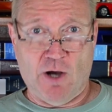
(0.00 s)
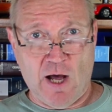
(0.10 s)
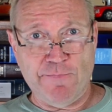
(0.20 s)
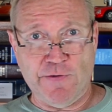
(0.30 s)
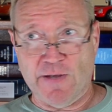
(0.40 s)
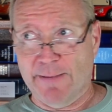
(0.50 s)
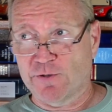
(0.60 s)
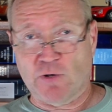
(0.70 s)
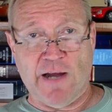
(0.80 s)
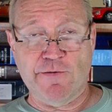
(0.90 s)
oftentimes
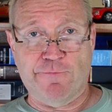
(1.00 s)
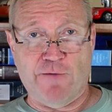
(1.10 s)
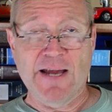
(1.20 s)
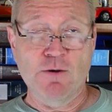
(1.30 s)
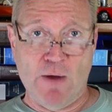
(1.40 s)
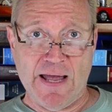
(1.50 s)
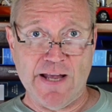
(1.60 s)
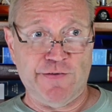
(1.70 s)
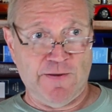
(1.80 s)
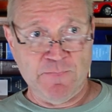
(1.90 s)
tries to find
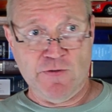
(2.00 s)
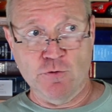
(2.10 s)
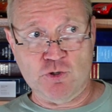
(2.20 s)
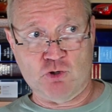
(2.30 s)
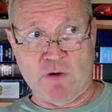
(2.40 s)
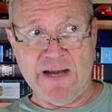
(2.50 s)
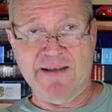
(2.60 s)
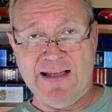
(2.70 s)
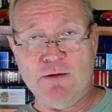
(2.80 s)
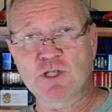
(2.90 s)
ways to
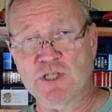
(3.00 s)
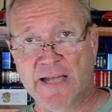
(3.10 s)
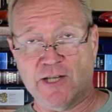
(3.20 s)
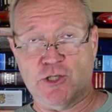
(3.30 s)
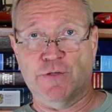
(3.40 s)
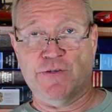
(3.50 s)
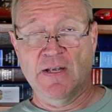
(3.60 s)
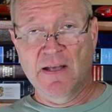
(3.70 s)
strike down statutes